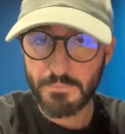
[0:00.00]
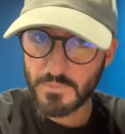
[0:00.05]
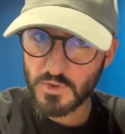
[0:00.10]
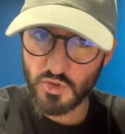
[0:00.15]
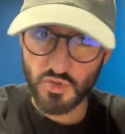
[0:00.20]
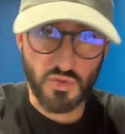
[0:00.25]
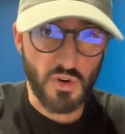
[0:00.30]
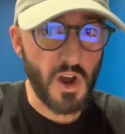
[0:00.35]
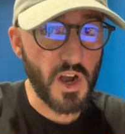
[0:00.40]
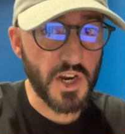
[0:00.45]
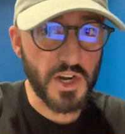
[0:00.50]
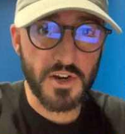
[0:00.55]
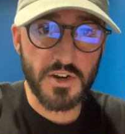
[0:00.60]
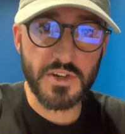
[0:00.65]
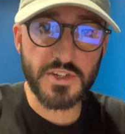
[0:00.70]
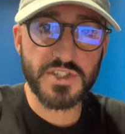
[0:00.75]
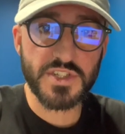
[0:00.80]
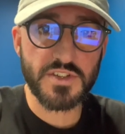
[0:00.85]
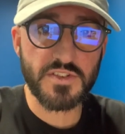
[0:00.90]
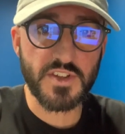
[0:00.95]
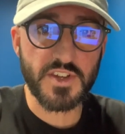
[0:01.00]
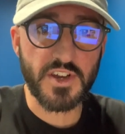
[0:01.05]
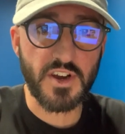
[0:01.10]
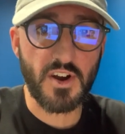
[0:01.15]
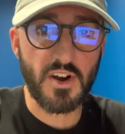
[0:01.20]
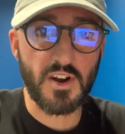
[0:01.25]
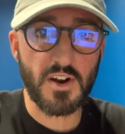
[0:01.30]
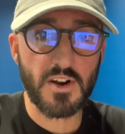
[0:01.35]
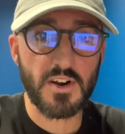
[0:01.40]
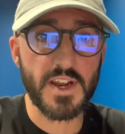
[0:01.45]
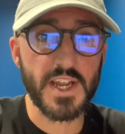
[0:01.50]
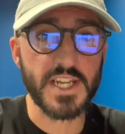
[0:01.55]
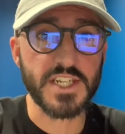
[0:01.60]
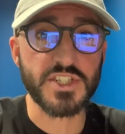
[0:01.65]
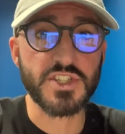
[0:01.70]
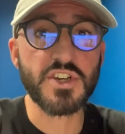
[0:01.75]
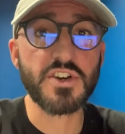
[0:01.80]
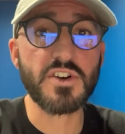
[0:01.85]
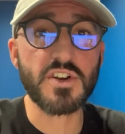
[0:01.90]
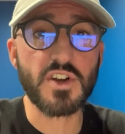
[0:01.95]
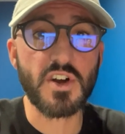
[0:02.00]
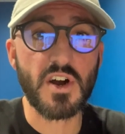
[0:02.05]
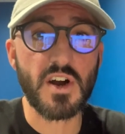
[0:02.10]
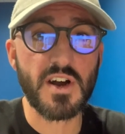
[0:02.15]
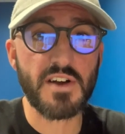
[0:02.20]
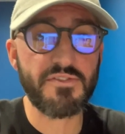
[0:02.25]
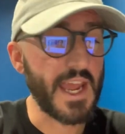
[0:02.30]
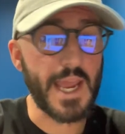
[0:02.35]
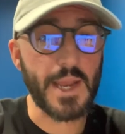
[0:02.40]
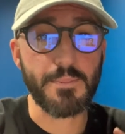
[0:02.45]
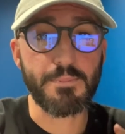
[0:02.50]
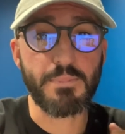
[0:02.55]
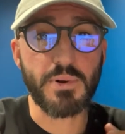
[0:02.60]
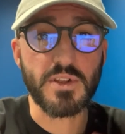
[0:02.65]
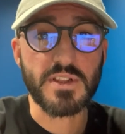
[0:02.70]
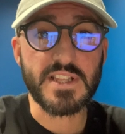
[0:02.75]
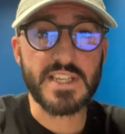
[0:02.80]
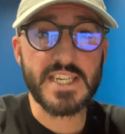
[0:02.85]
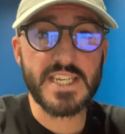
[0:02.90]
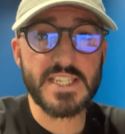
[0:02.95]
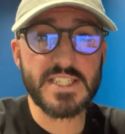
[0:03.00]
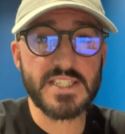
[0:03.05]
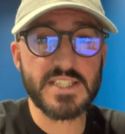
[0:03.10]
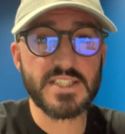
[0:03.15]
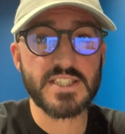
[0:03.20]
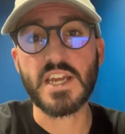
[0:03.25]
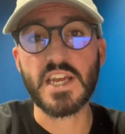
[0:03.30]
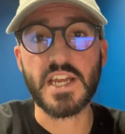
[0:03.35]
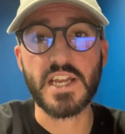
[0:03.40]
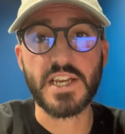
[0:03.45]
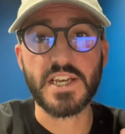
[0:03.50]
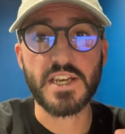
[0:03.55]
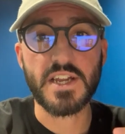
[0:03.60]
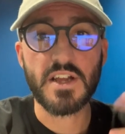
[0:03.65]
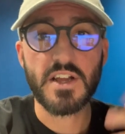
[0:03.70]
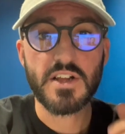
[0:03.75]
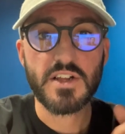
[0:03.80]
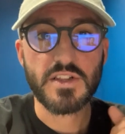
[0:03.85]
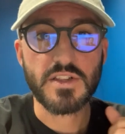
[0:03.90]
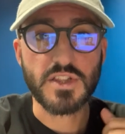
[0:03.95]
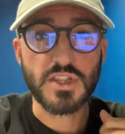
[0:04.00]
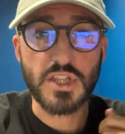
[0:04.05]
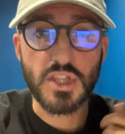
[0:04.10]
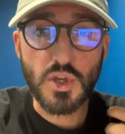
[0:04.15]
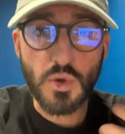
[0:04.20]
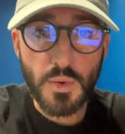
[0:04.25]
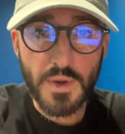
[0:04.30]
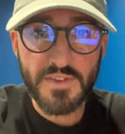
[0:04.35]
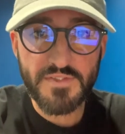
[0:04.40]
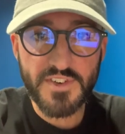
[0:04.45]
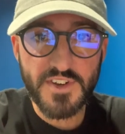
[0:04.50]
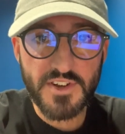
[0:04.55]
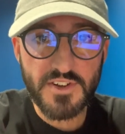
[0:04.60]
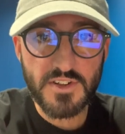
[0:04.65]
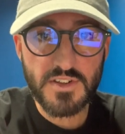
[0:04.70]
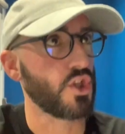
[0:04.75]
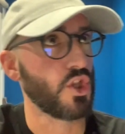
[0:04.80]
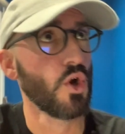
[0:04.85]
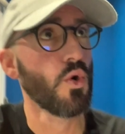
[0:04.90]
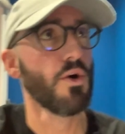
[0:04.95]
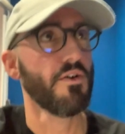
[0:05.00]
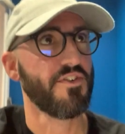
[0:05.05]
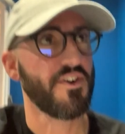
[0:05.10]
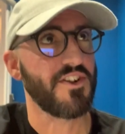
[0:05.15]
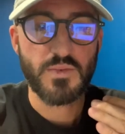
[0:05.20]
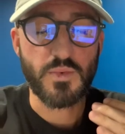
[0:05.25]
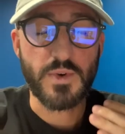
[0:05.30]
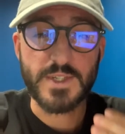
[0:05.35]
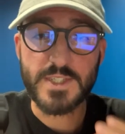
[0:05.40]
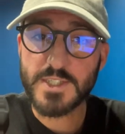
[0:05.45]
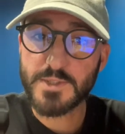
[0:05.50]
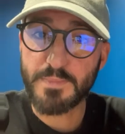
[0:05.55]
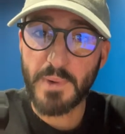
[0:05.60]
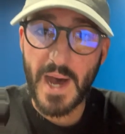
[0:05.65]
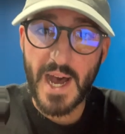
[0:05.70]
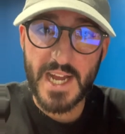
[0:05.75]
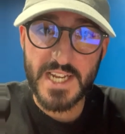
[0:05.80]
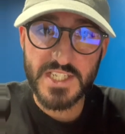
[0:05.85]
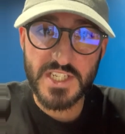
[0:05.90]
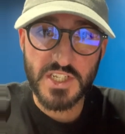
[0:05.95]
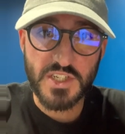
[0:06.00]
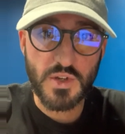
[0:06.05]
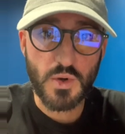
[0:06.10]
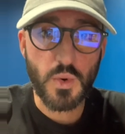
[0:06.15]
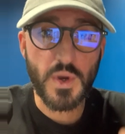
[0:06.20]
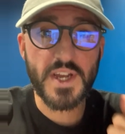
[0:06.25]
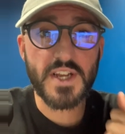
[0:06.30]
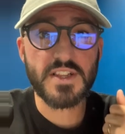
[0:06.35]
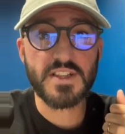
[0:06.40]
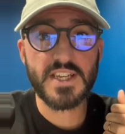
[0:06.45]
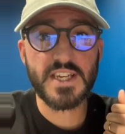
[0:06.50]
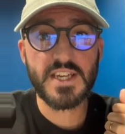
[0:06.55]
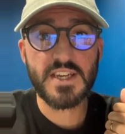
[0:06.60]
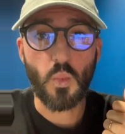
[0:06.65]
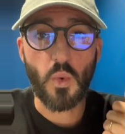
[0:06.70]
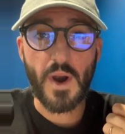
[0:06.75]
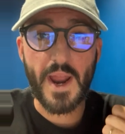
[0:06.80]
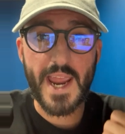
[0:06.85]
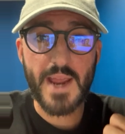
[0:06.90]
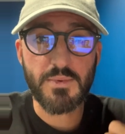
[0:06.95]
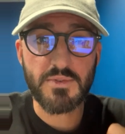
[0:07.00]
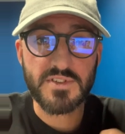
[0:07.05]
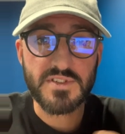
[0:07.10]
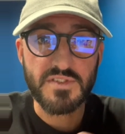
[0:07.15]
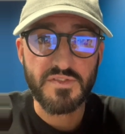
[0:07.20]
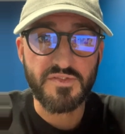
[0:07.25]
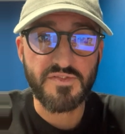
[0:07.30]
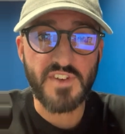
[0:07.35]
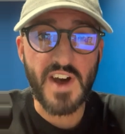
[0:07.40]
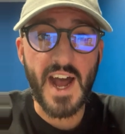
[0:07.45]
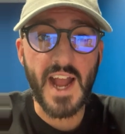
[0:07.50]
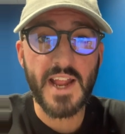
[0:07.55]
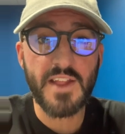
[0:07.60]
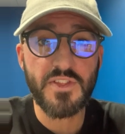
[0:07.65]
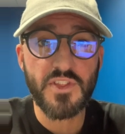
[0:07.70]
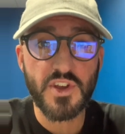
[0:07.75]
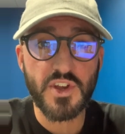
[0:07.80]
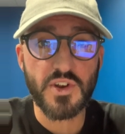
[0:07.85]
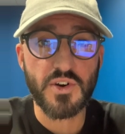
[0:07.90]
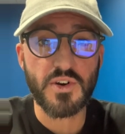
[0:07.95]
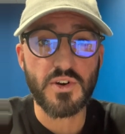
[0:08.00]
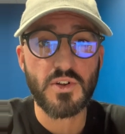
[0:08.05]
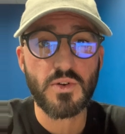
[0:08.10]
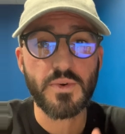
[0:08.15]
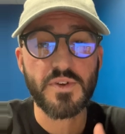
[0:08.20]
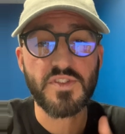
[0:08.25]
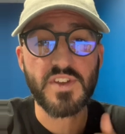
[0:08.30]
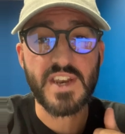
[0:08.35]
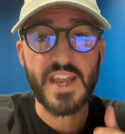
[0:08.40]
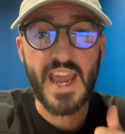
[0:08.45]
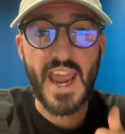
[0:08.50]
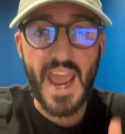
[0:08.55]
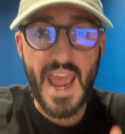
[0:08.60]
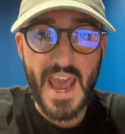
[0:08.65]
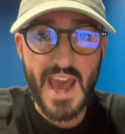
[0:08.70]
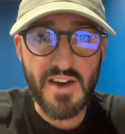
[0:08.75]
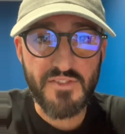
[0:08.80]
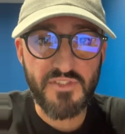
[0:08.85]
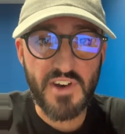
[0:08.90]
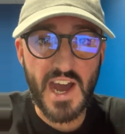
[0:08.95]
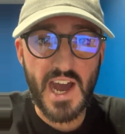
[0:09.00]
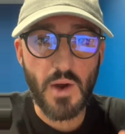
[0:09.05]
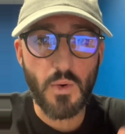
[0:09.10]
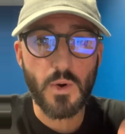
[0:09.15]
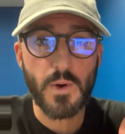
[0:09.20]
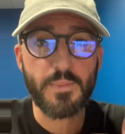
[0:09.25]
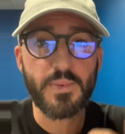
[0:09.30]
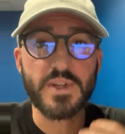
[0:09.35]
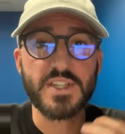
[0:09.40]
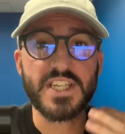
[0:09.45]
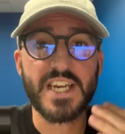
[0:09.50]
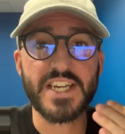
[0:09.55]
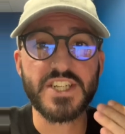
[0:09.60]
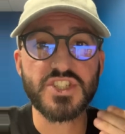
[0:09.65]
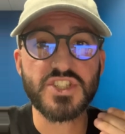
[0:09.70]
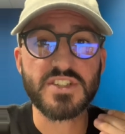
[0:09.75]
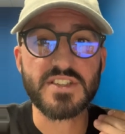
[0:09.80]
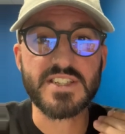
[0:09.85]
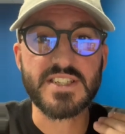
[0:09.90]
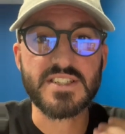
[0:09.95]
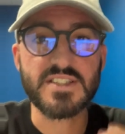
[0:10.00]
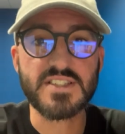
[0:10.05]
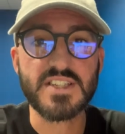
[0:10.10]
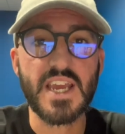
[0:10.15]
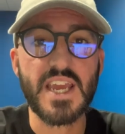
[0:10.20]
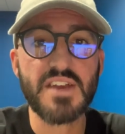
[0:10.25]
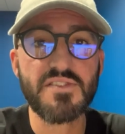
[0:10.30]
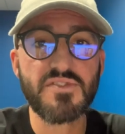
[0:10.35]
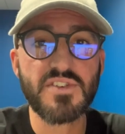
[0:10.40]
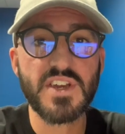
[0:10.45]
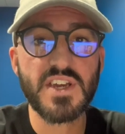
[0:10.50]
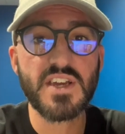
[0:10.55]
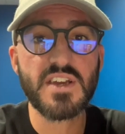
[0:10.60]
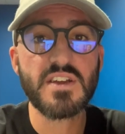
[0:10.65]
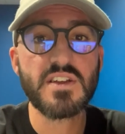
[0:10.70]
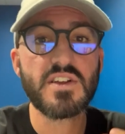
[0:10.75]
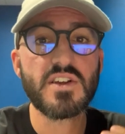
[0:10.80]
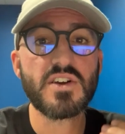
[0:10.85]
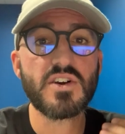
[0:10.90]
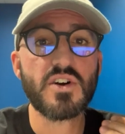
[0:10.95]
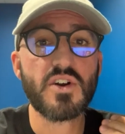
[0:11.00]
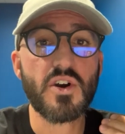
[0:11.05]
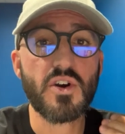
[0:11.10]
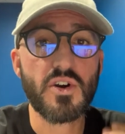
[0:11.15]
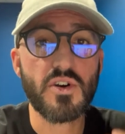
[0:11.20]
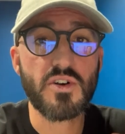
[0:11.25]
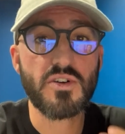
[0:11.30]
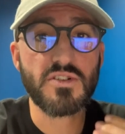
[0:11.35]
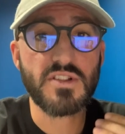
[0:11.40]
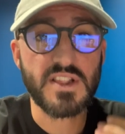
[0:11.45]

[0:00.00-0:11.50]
drug her to the car and took off. And police in Louisville, Louisville responded quickly, were able to find the girl within a half hour, potentially saving her